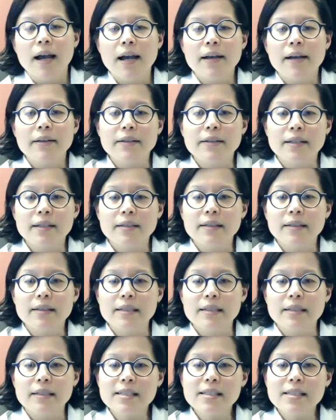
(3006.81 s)
And then
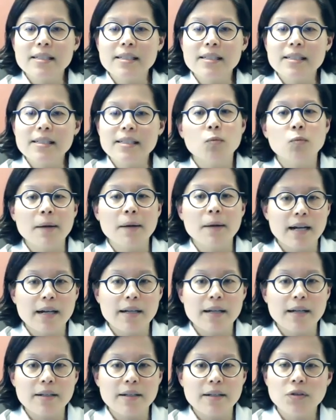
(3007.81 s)
this is a
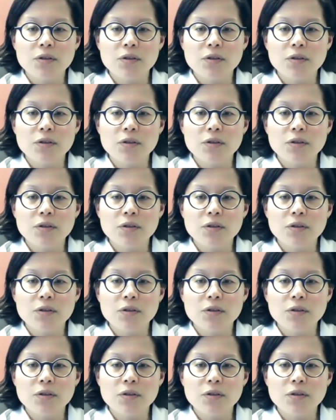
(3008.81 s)
website